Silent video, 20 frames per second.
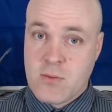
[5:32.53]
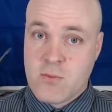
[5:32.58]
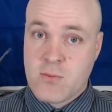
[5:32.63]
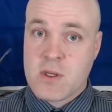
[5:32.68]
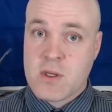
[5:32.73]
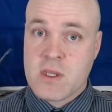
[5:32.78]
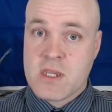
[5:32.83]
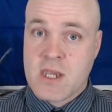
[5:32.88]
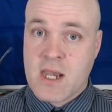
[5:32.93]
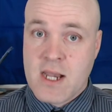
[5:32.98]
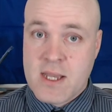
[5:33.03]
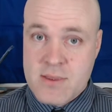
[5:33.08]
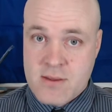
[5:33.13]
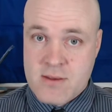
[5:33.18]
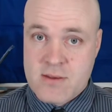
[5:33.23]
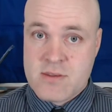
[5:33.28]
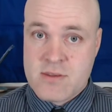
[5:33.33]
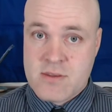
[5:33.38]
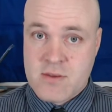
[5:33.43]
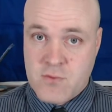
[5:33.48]

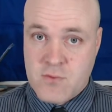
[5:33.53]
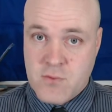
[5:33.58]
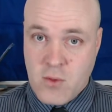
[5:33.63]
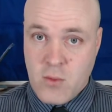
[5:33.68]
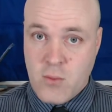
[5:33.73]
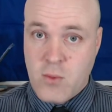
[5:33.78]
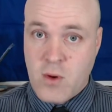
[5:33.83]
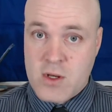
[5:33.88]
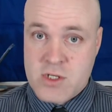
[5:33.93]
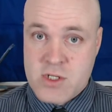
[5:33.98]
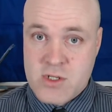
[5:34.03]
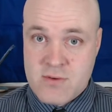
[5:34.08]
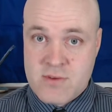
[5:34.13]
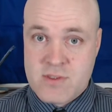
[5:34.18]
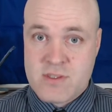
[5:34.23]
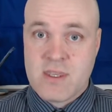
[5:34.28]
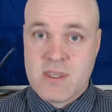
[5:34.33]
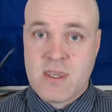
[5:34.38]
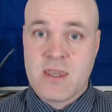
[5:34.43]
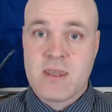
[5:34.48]
regardless of what she was
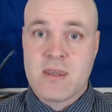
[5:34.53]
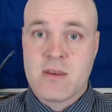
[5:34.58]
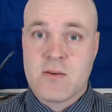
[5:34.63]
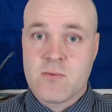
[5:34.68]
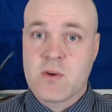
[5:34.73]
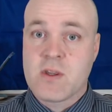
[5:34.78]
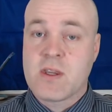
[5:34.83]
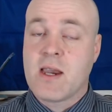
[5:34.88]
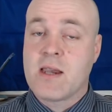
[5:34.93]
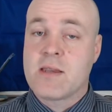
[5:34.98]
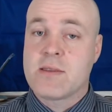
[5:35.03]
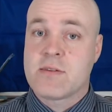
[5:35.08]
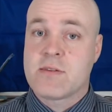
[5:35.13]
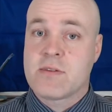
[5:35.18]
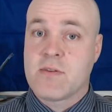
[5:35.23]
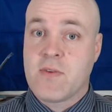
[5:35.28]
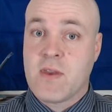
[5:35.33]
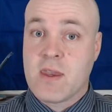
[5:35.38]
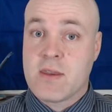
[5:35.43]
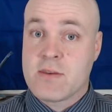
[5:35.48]
saying and regardless
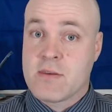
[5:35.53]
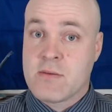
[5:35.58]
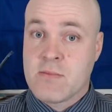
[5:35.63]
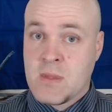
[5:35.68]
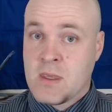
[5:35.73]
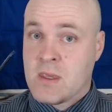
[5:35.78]
of how